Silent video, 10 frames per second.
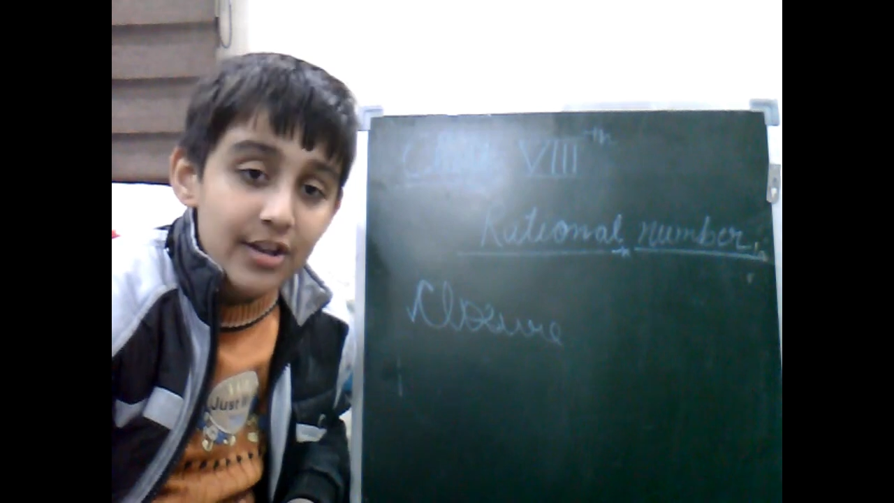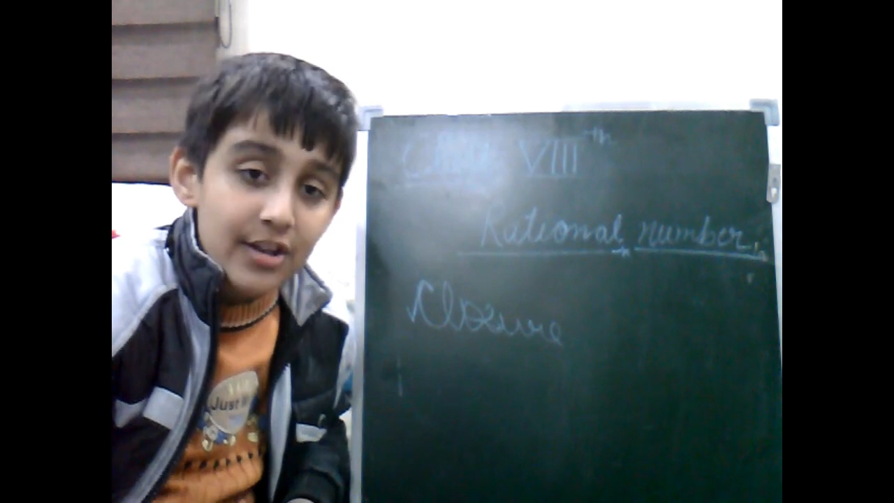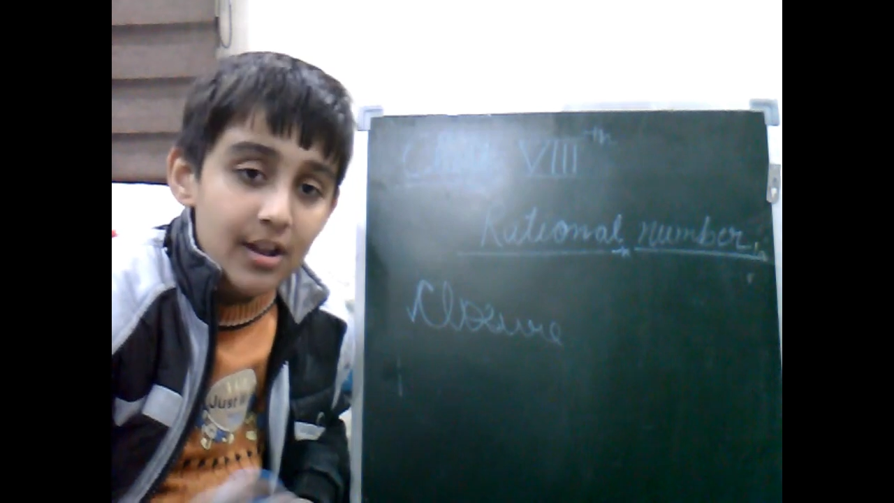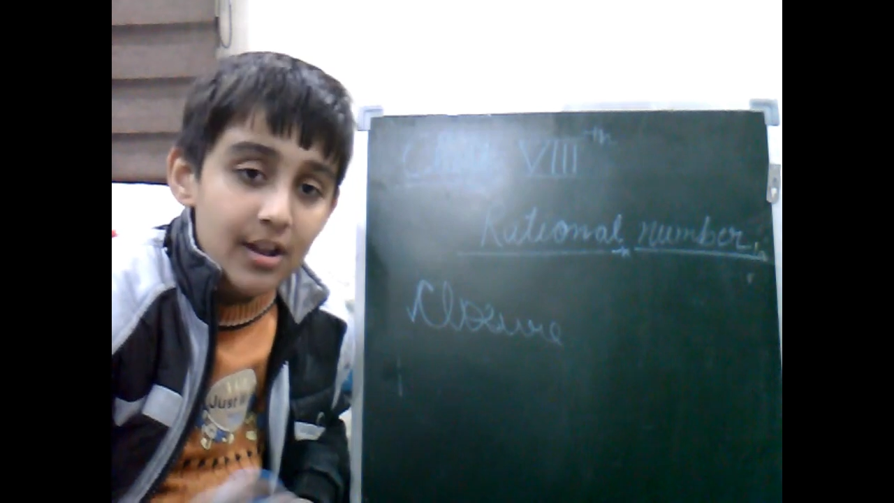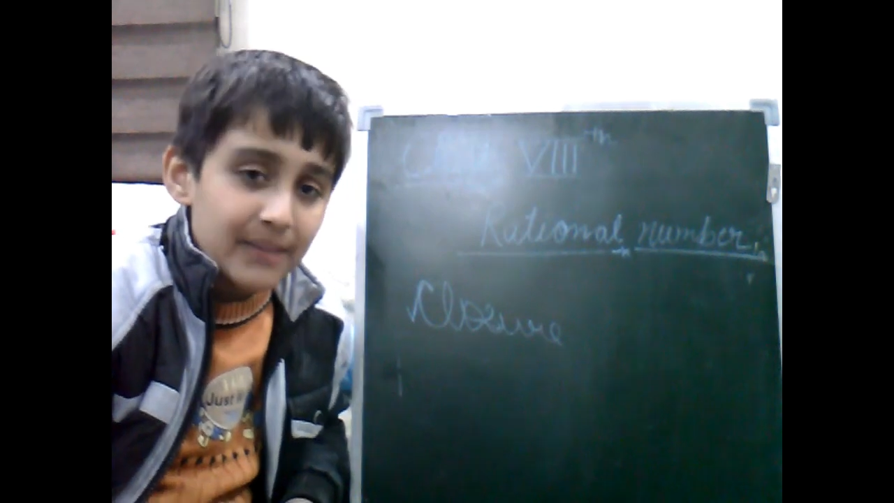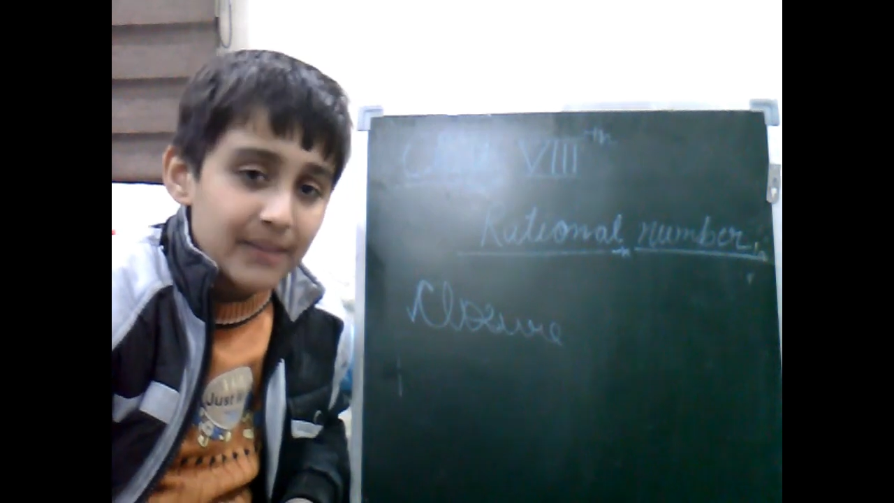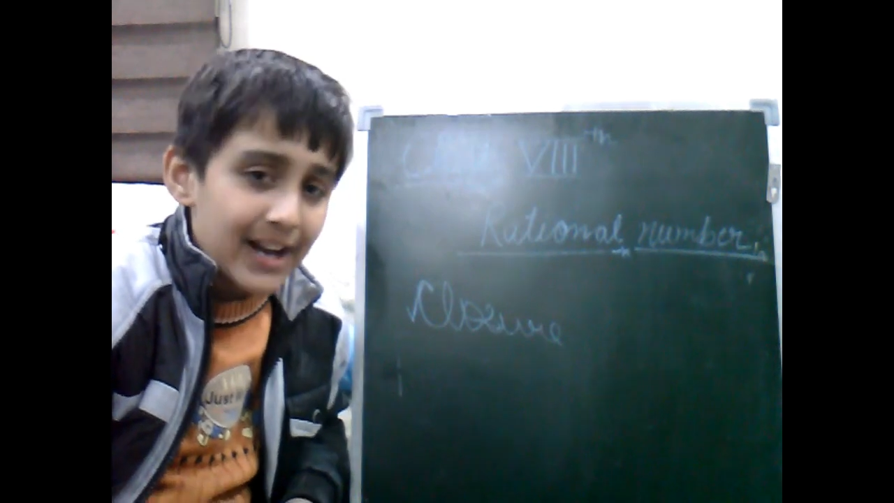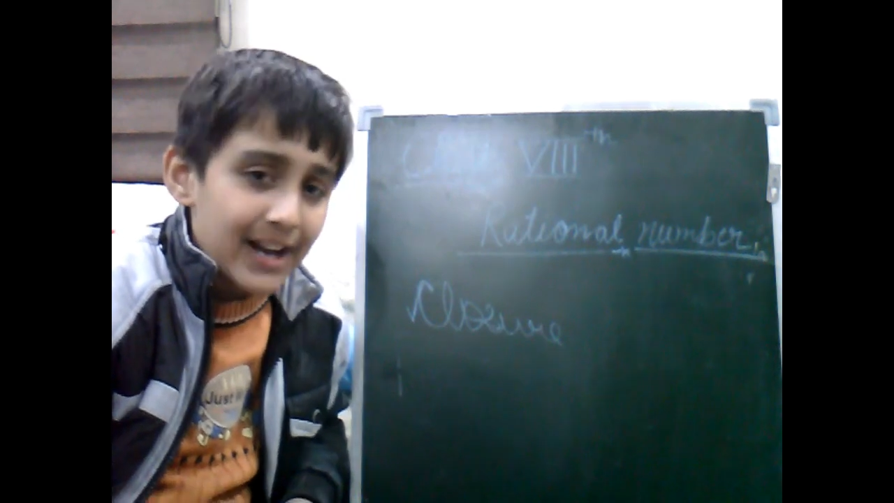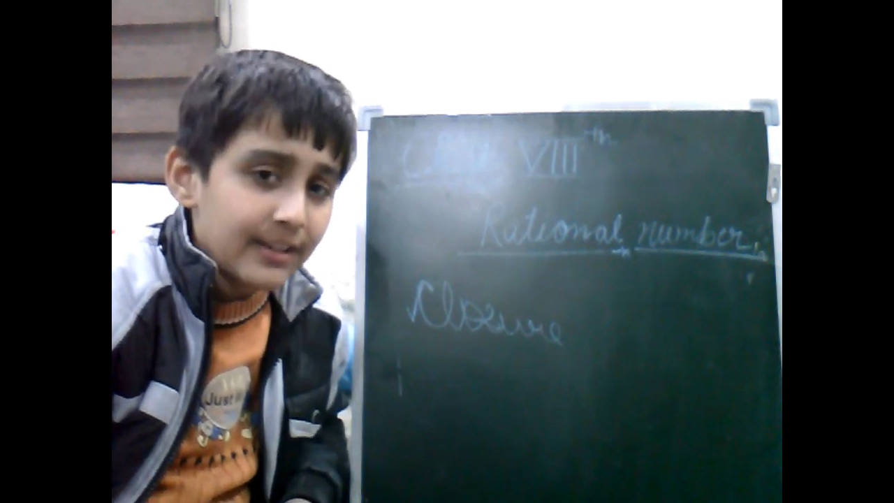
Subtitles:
number, right?